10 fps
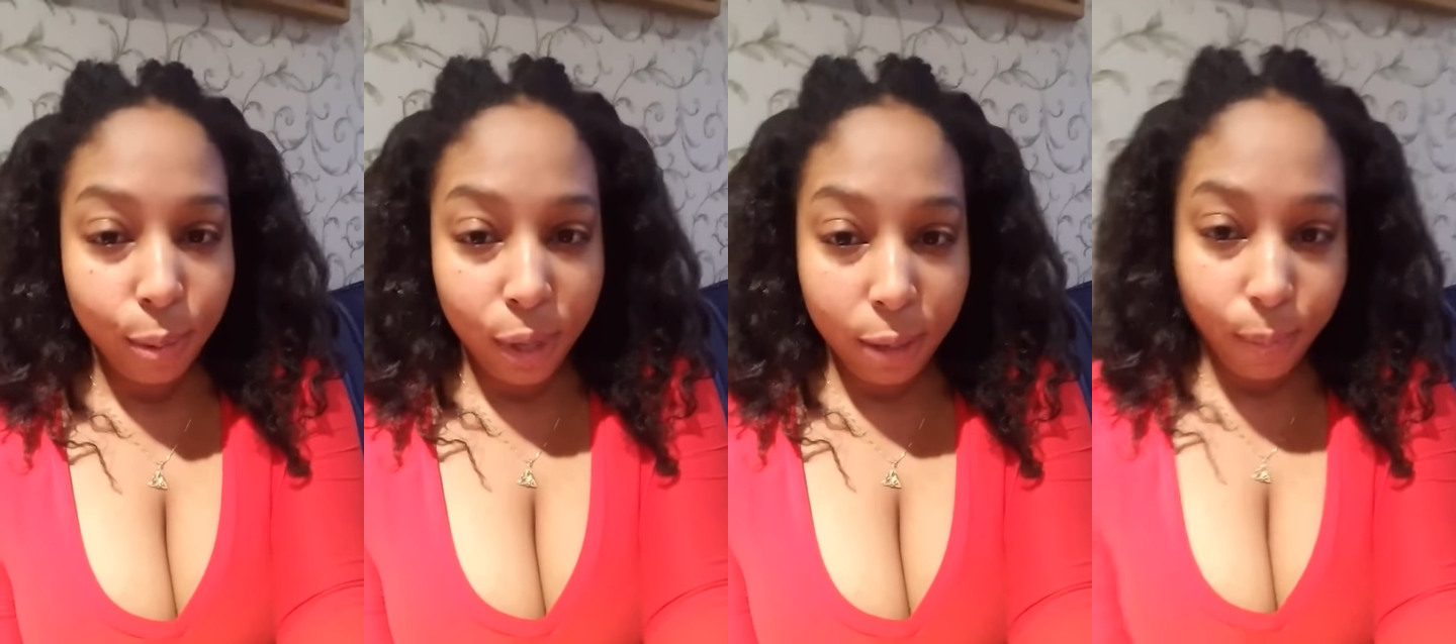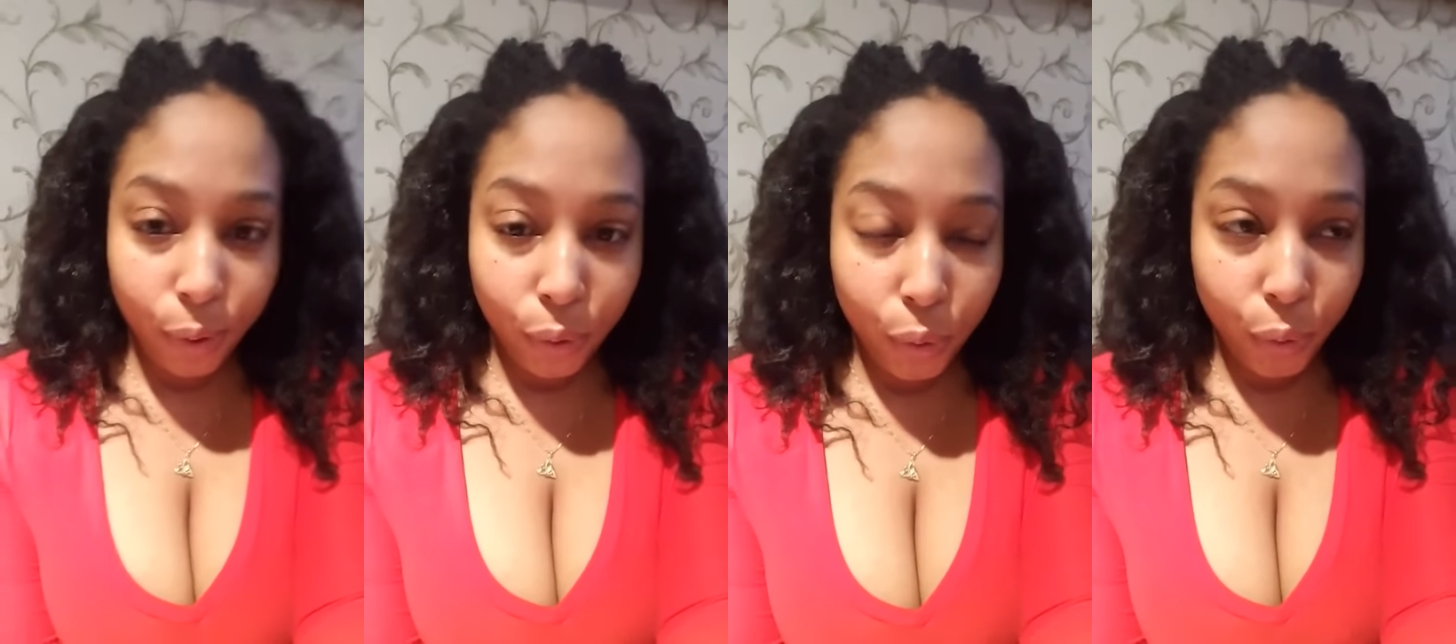
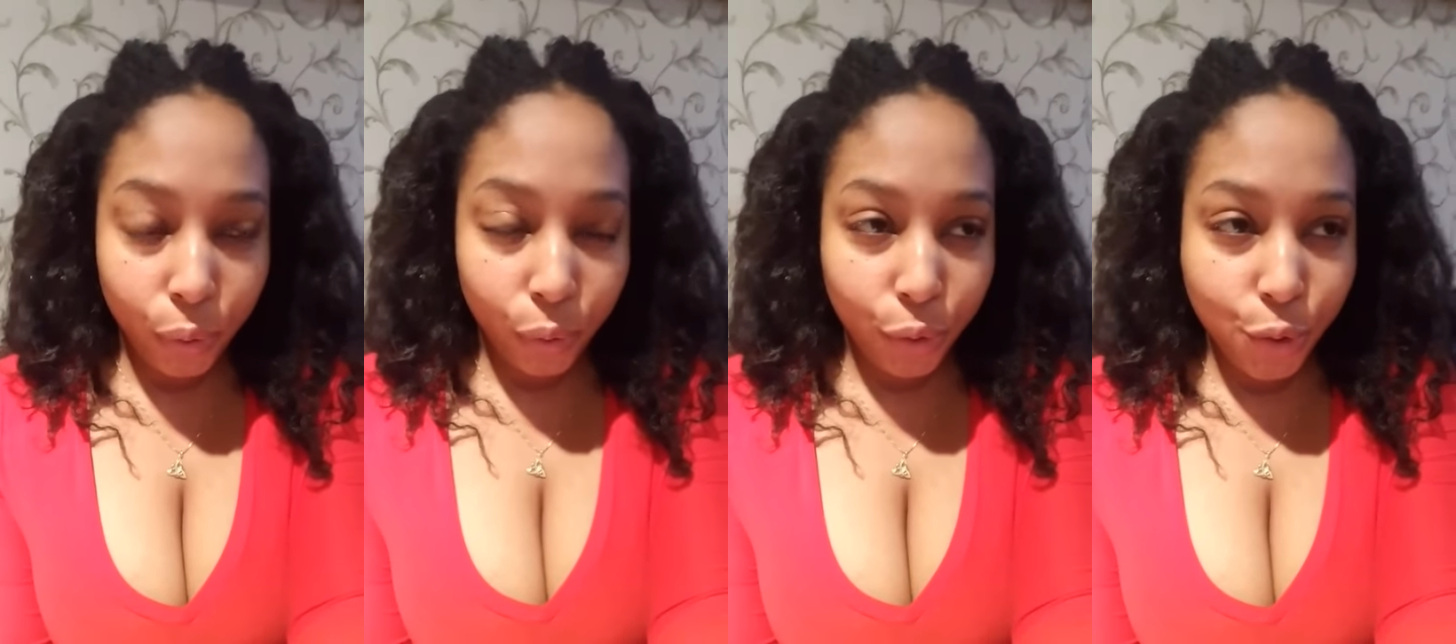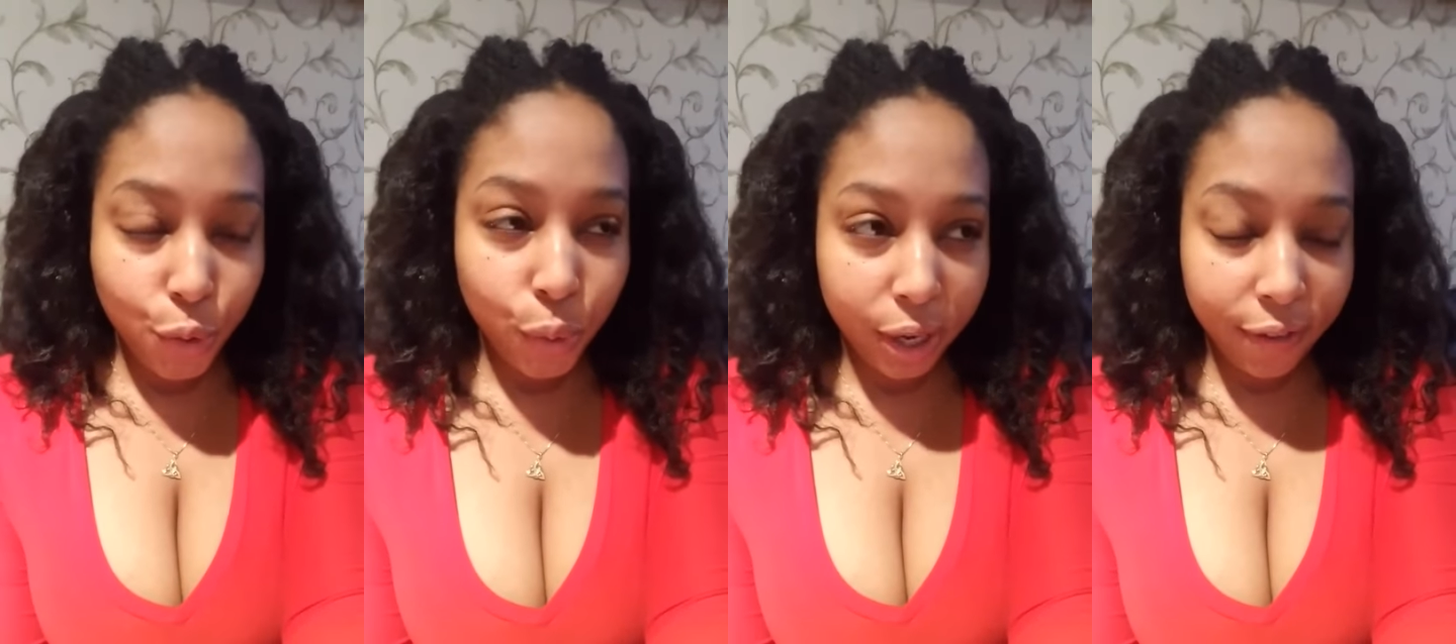people
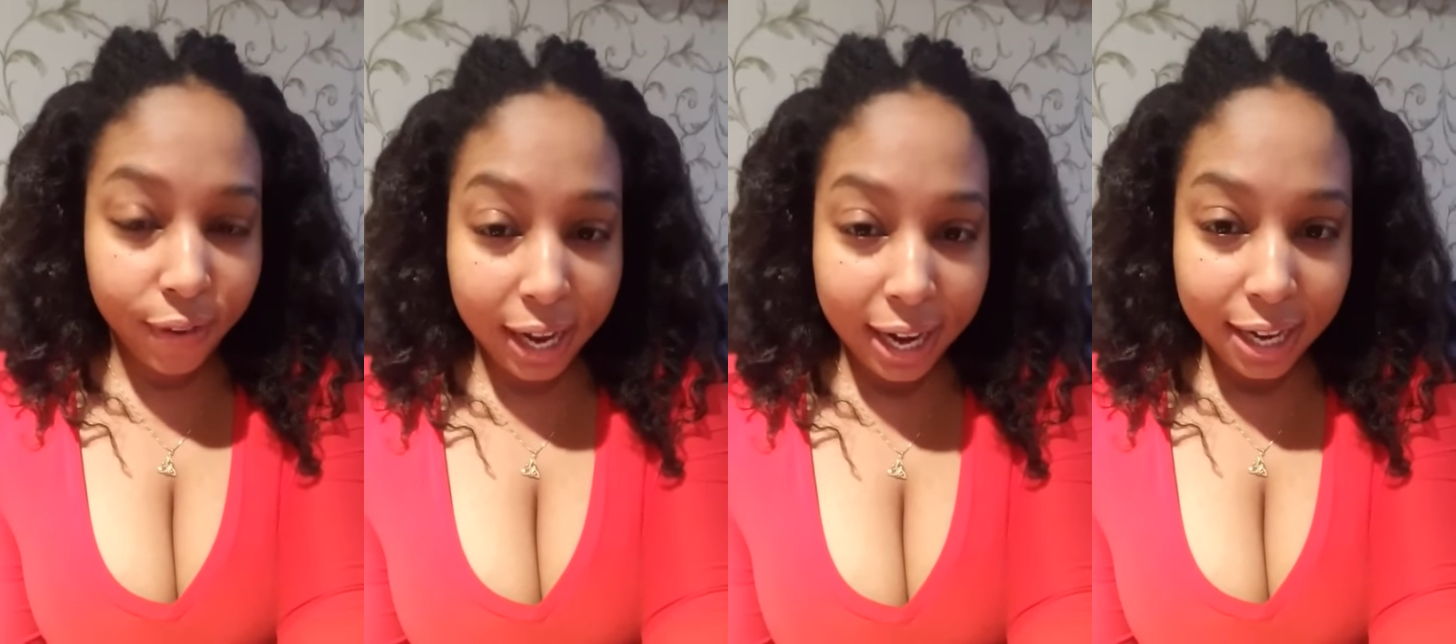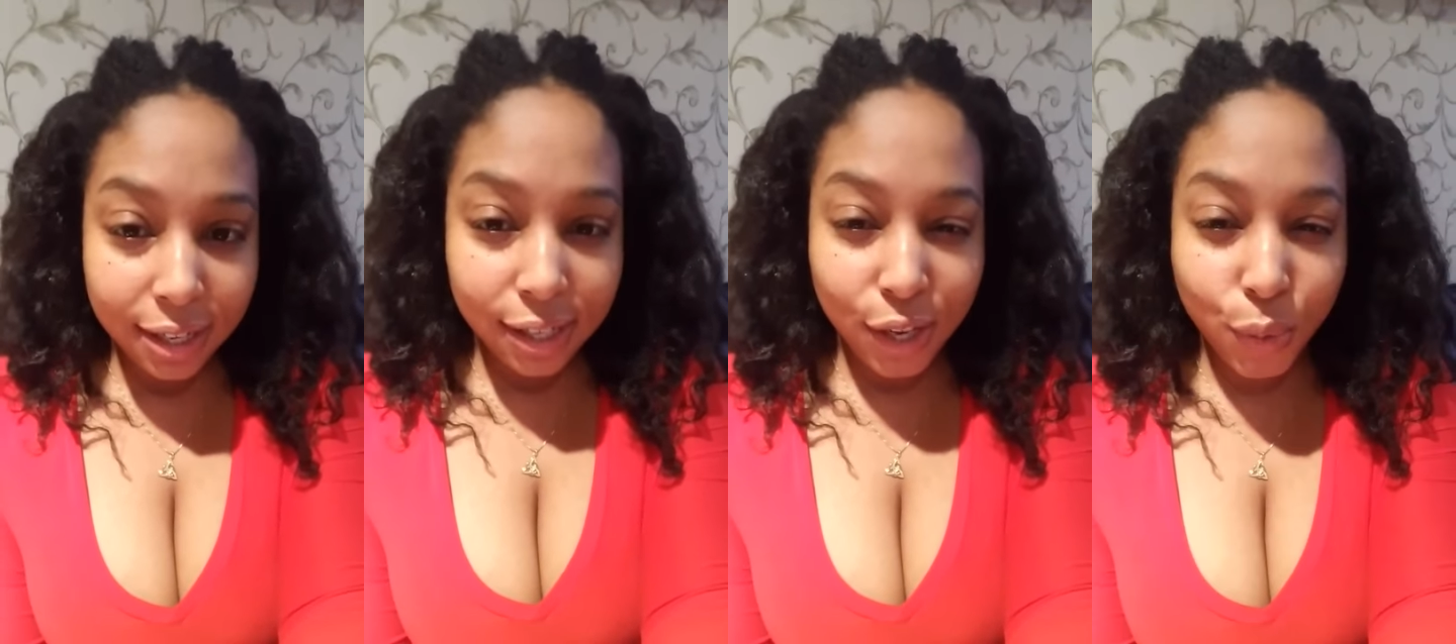who worked for that
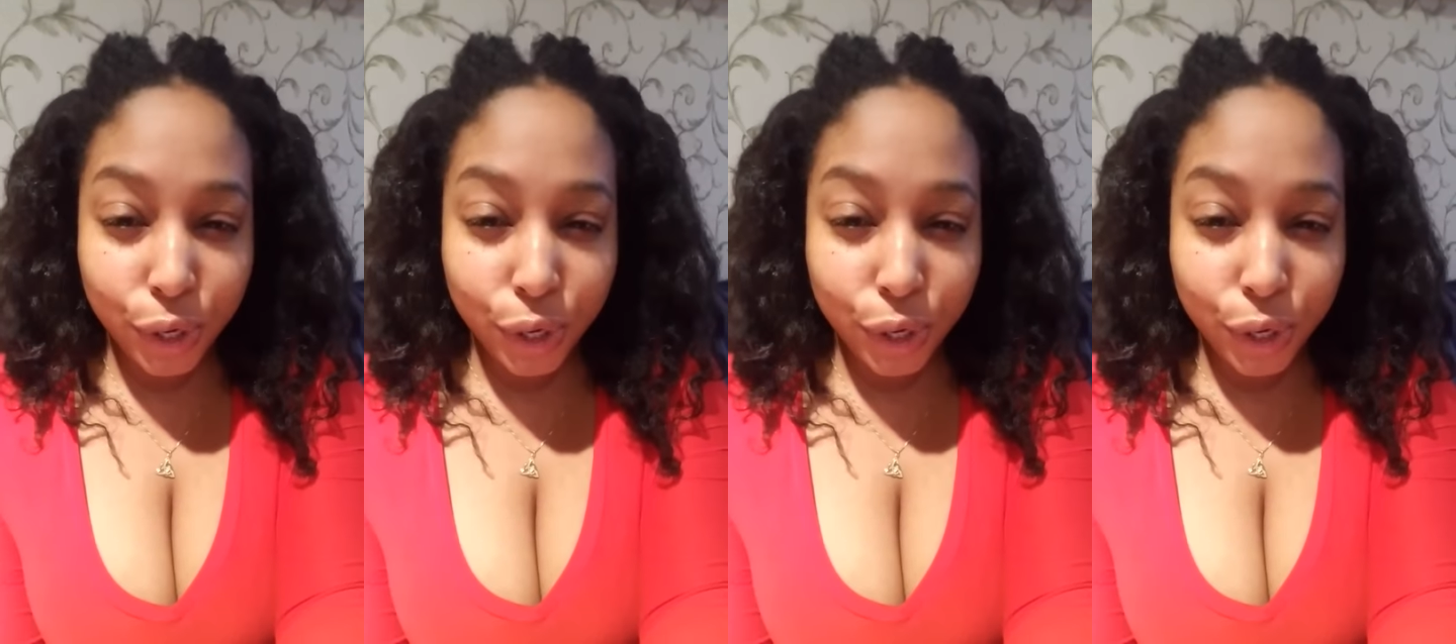agency